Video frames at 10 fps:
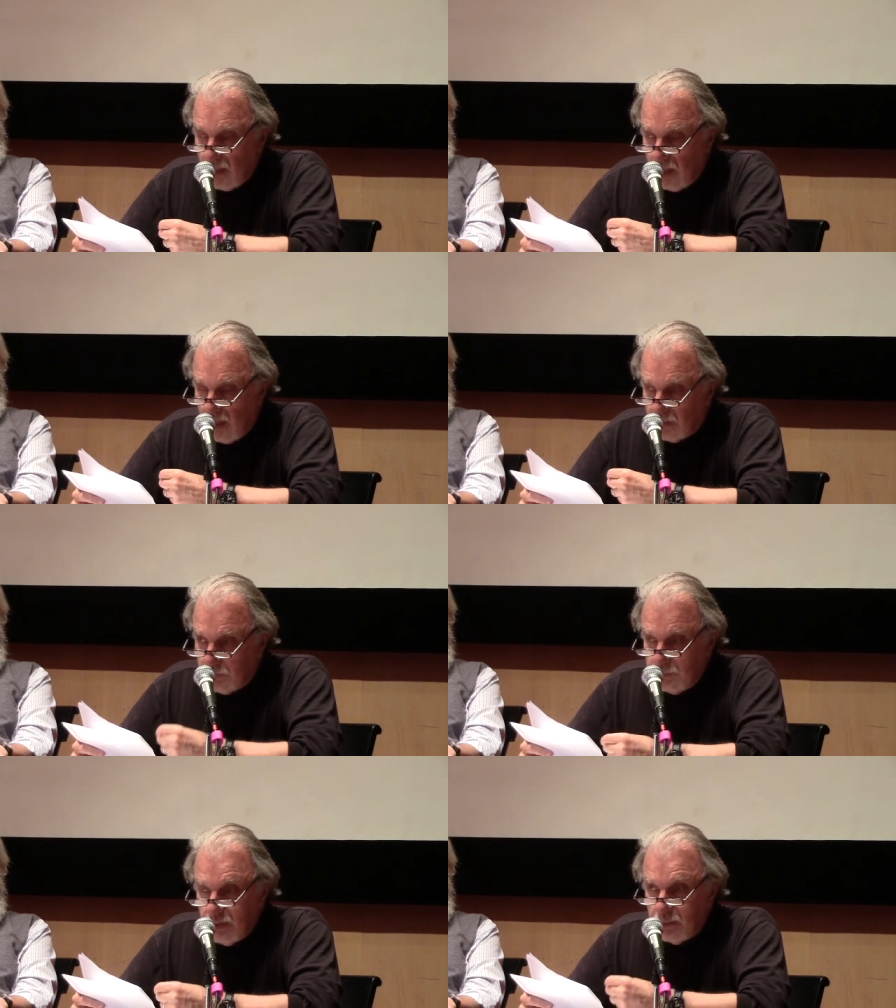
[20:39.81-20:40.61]
Uh,
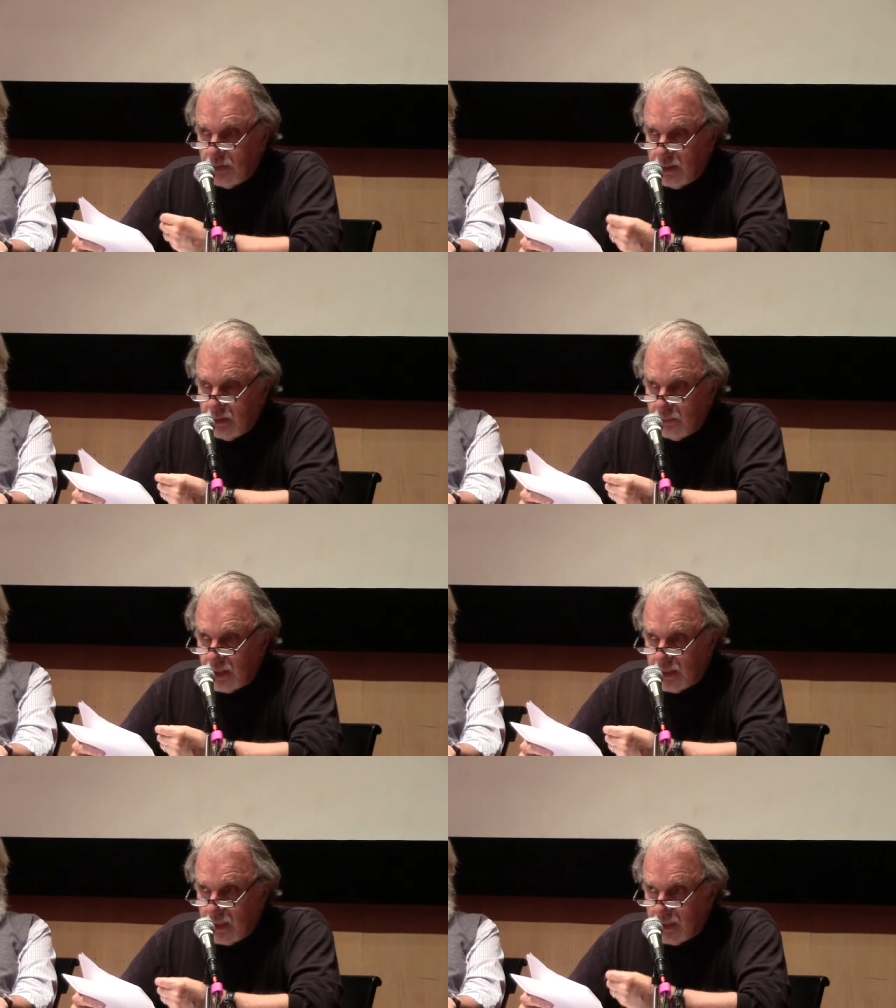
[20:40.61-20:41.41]
you remember in
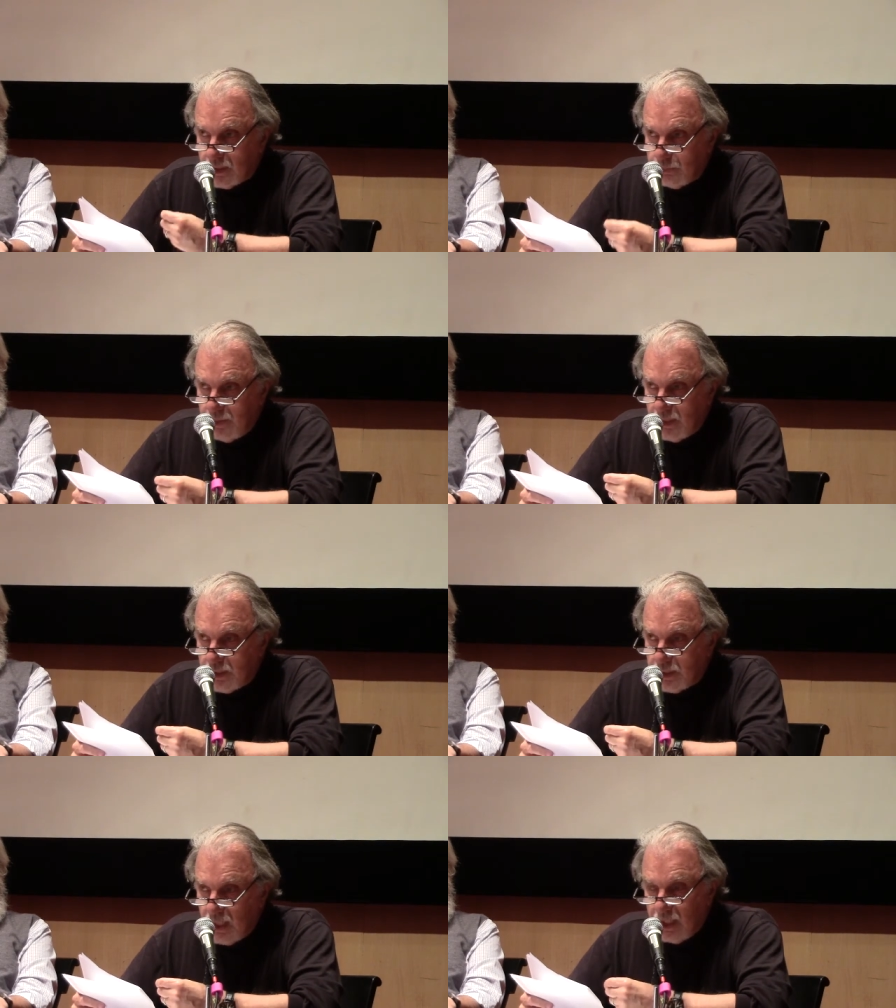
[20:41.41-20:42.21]
Baghdadi's
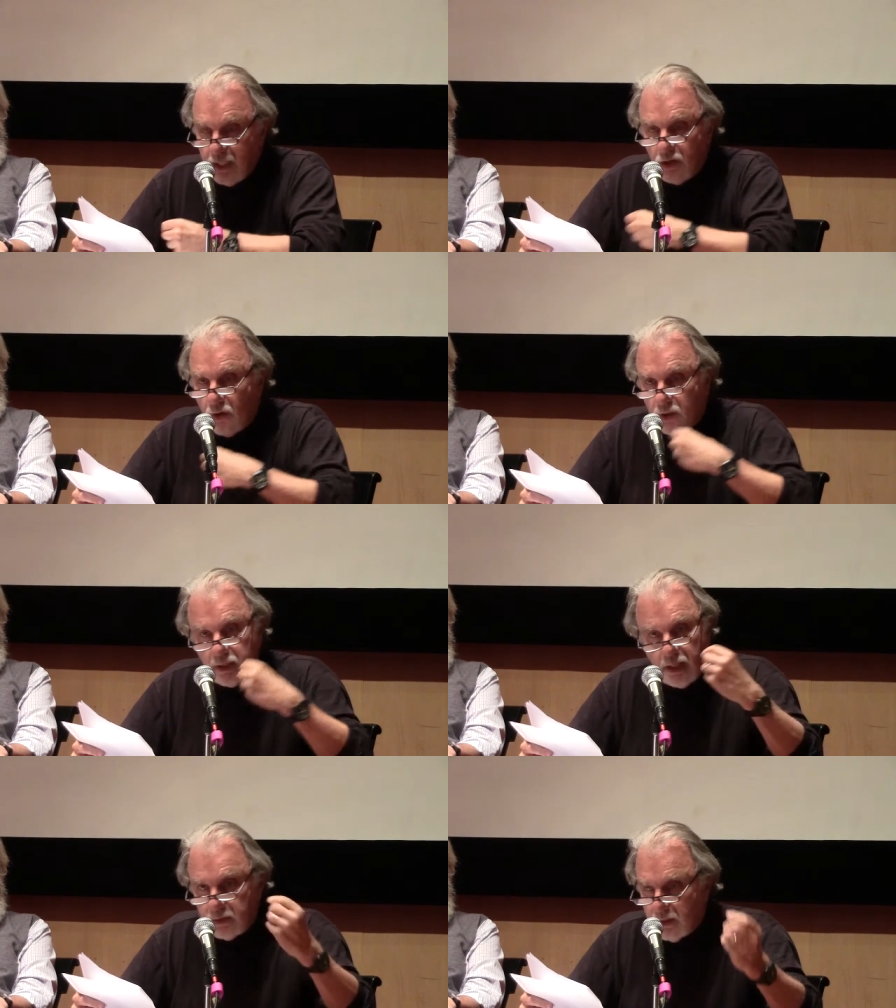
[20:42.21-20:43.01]
speech, he
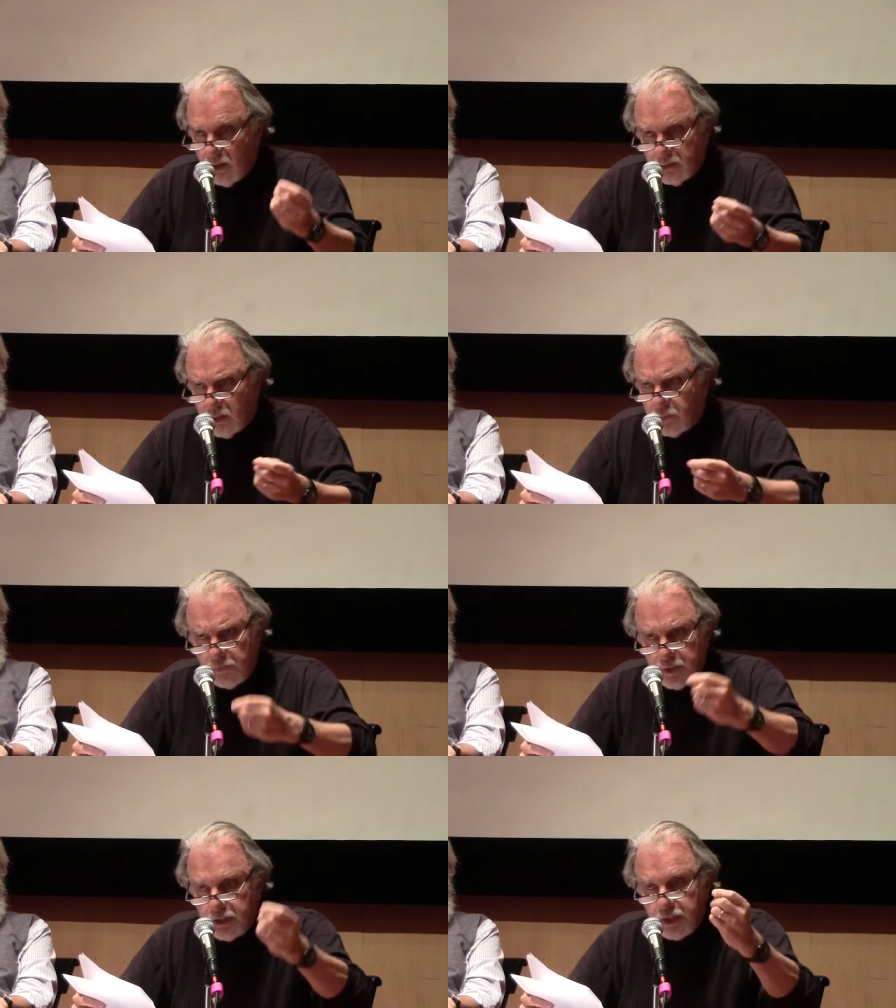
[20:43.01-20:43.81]
called on
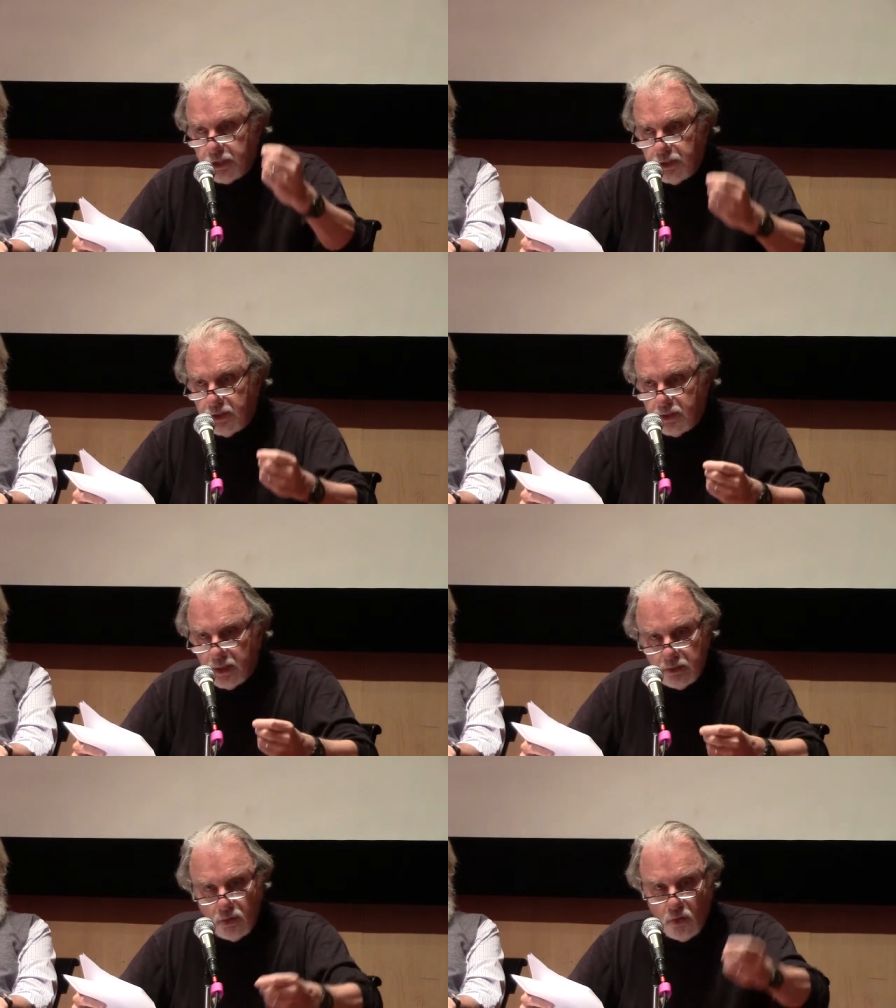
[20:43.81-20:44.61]
physicians
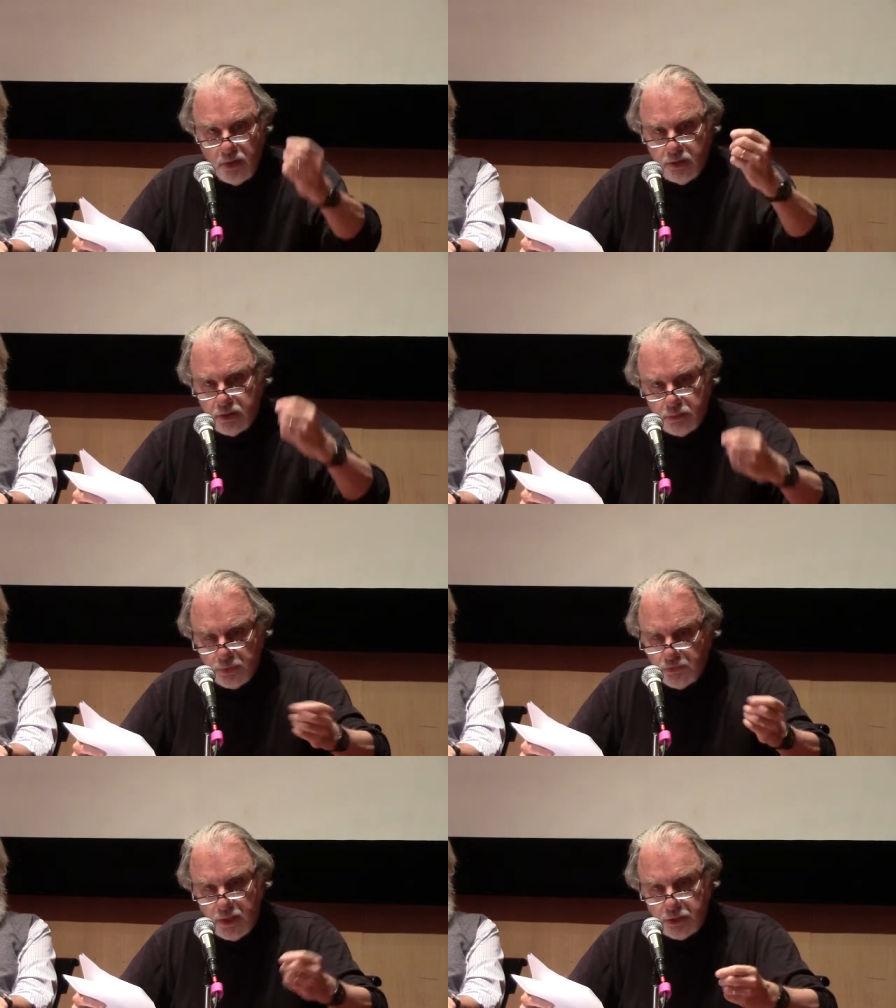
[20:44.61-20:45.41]
and lawyers and
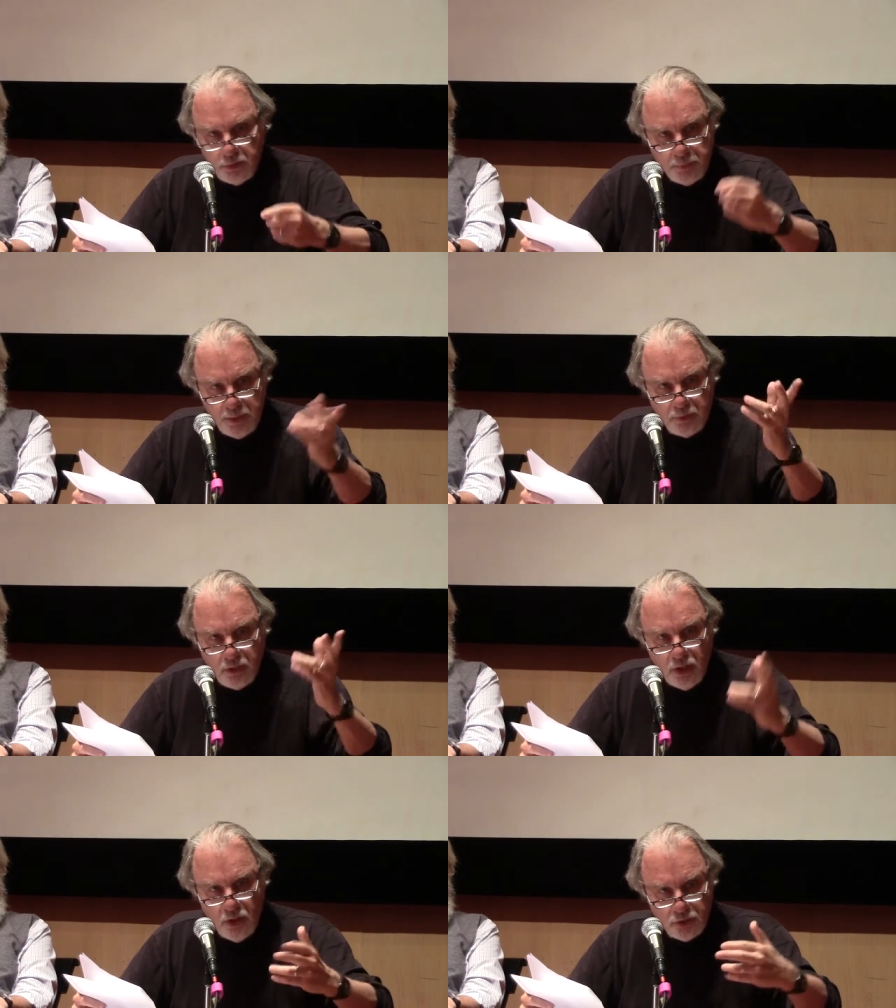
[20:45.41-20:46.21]
professional
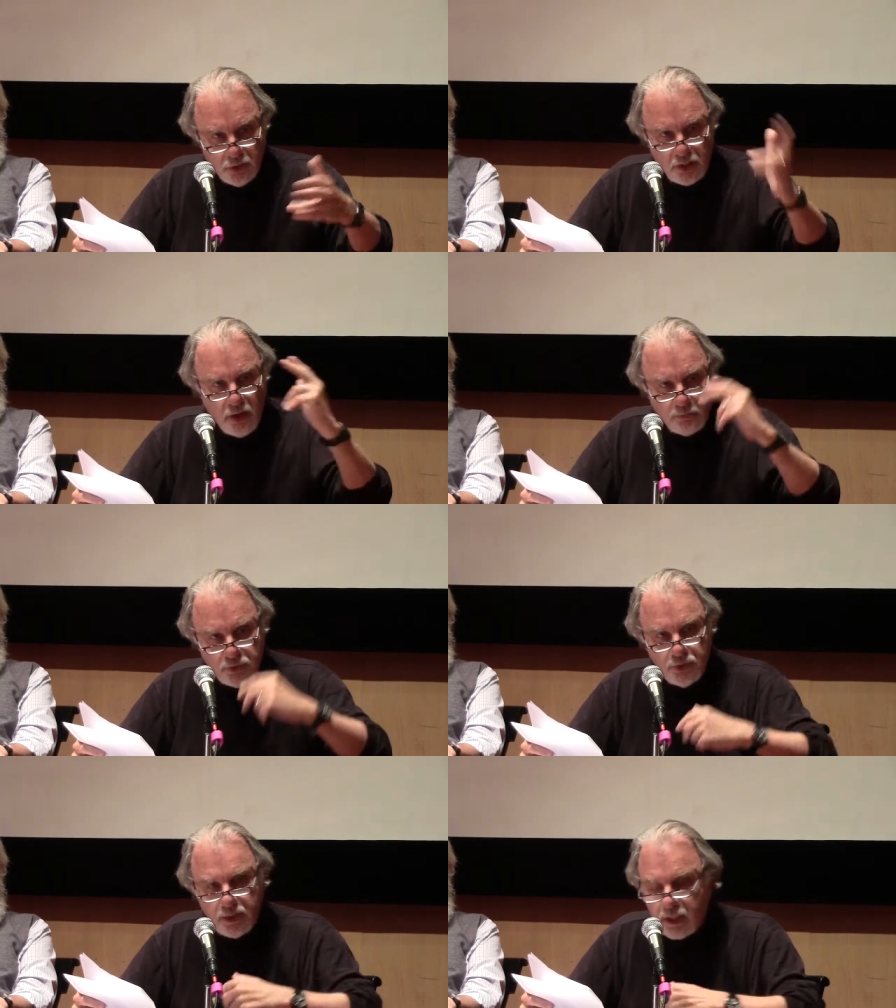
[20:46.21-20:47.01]
people to come
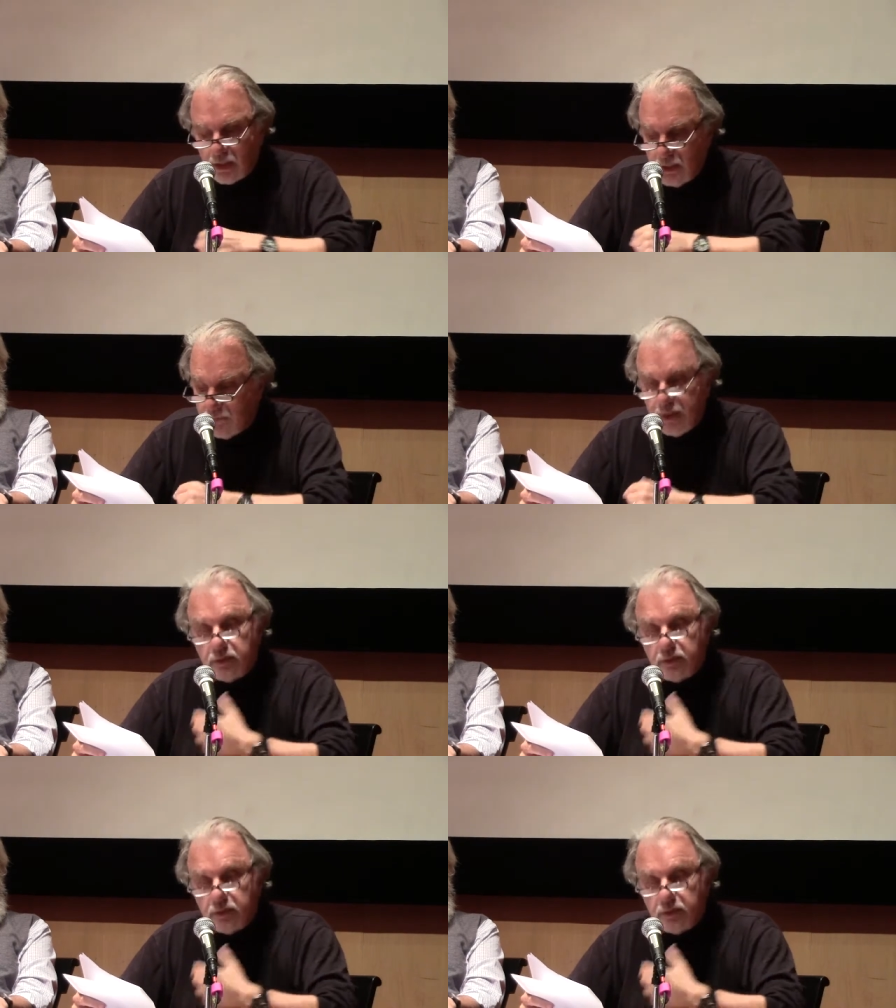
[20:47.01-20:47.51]
to the Caliphate.